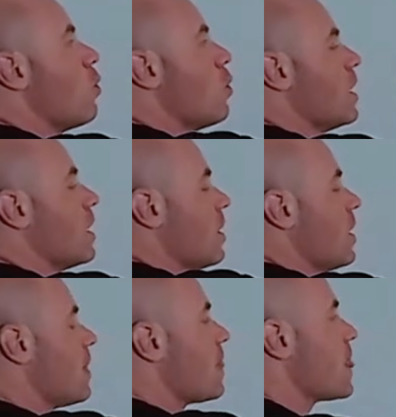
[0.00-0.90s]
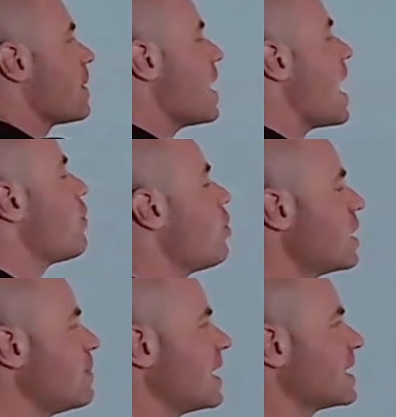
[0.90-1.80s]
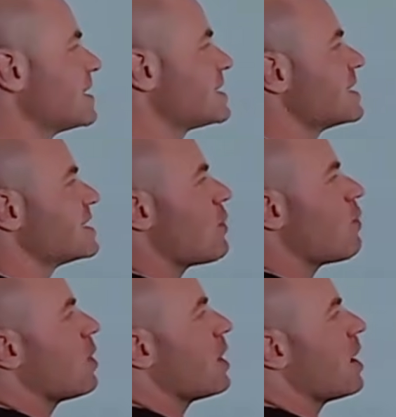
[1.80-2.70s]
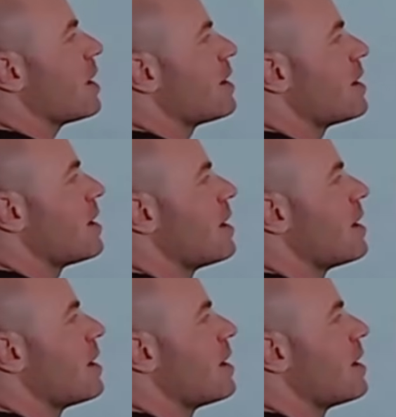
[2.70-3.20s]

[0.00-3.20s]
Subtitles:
We'll keep it like this because that will, let